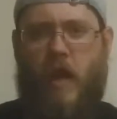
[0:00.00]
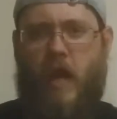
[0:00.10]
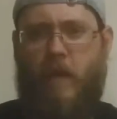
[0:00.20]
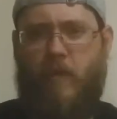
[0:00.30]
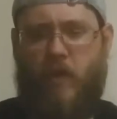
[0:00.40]

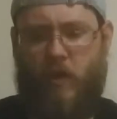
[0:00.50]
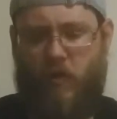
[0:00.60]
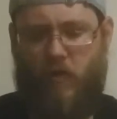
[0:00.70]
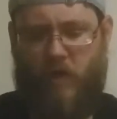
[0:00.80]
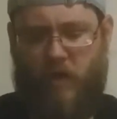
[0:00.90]
And I'm just going
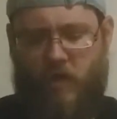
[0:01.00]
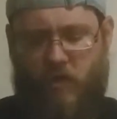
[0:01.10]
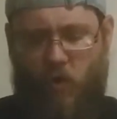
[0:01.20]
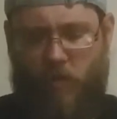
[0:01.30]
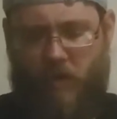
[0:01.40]
to do
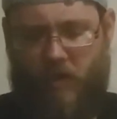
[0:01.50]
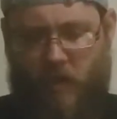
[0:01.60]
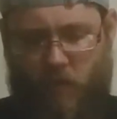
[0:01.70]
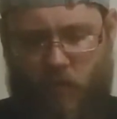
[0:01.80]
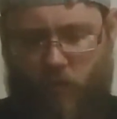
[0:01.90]
these, open
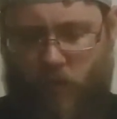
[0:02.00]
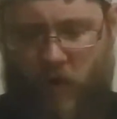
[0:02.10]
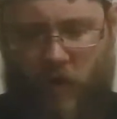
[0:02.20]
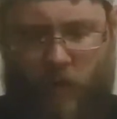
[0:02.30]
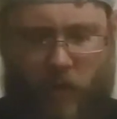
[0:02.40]
these up
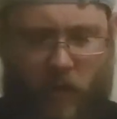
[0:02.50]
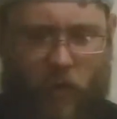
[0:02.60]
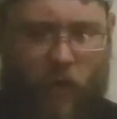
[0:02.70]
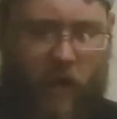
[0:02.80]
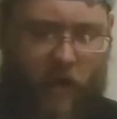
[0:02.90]
really, really
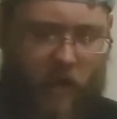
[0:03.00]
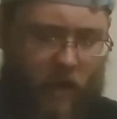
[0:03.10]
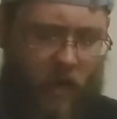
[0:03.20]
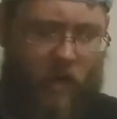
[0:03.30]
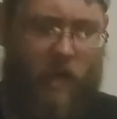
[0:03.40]
quick.
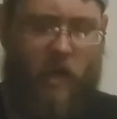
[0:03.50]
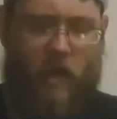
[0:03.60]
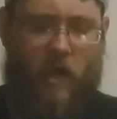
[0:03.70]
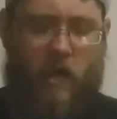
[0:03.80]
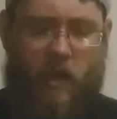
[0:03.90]

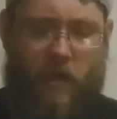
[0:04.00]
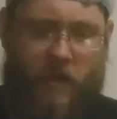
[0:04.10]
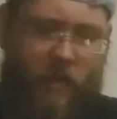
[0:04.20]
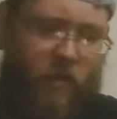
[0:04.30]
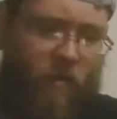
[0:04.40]

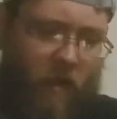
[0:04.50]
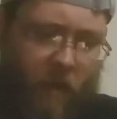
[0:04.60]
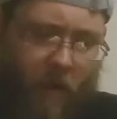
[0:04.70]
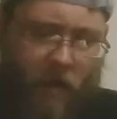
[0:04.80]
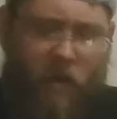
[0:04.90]
Because these,
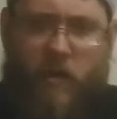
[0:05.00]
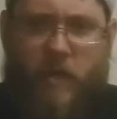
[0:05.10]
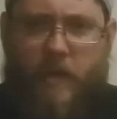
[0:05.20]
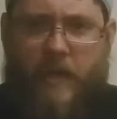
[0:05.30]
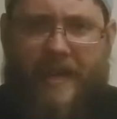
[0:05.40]
um, I don't
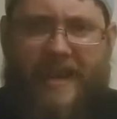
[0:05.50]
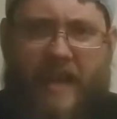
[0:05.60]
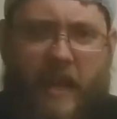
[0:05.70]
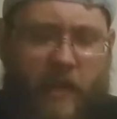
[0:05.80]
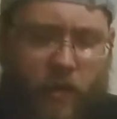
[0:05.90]
expect get any
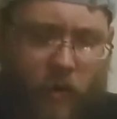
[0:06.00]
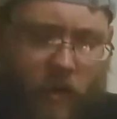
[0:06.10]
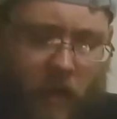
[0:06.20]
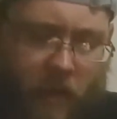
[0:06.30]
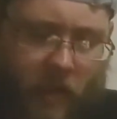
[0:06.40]
hits or
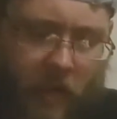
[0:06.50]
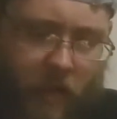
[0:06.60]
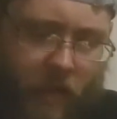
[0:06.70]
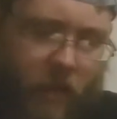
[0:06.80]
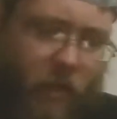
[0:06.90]
anything like that
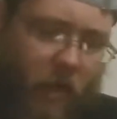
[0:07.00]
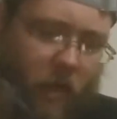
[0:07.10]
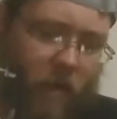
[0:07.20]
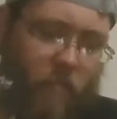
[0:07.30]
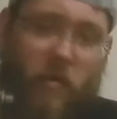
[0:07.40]
out of these.
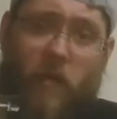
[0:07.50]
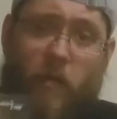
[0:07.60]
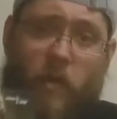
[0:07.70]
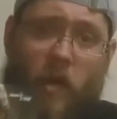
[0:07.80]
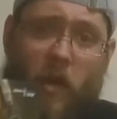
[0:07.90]
Um,
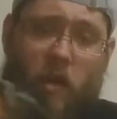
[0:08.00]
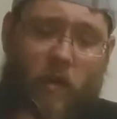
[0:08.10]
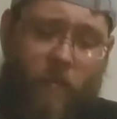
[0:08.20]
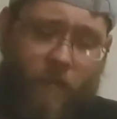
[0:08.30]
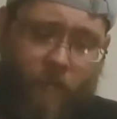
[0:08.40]
David Otunga.